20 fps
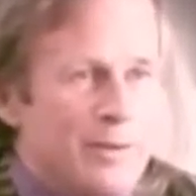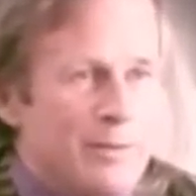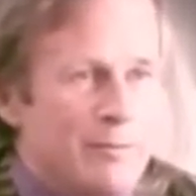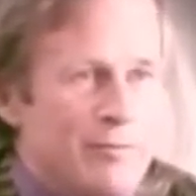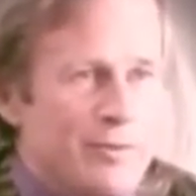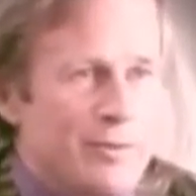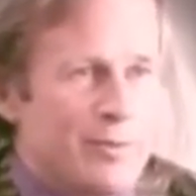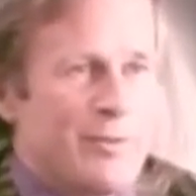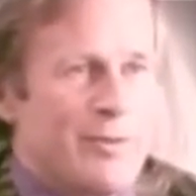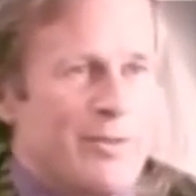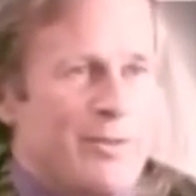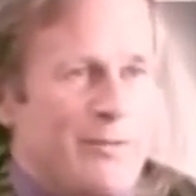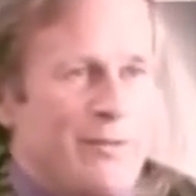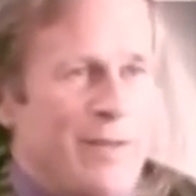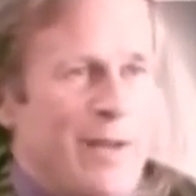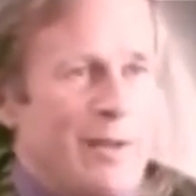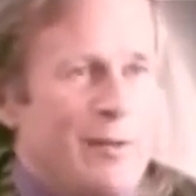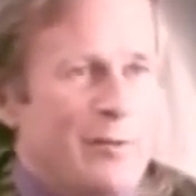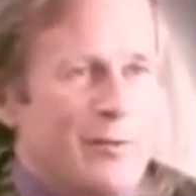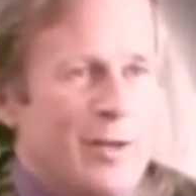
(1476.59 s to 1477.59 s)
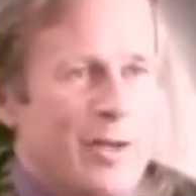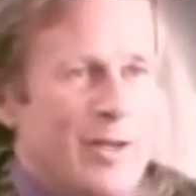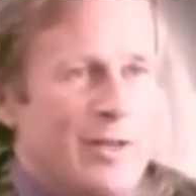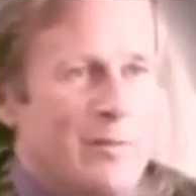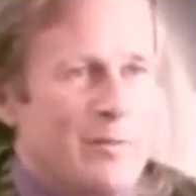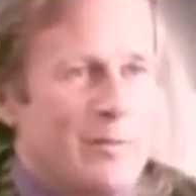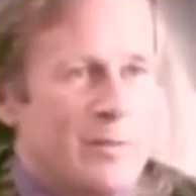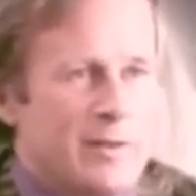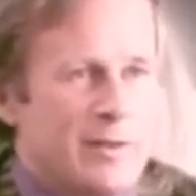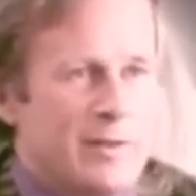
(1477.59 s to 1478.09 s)
he produces a value
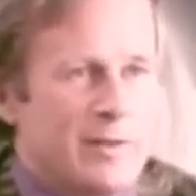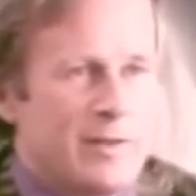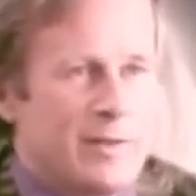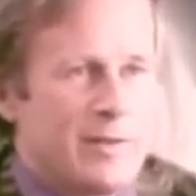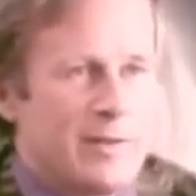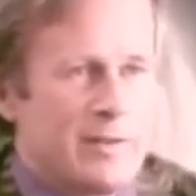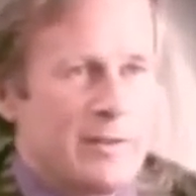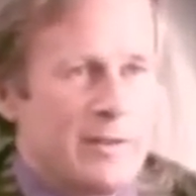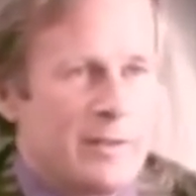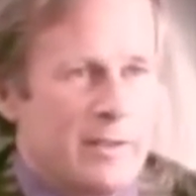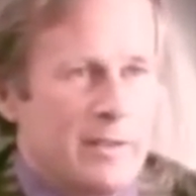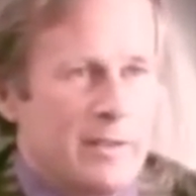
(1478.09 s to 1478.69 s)
judgment on it.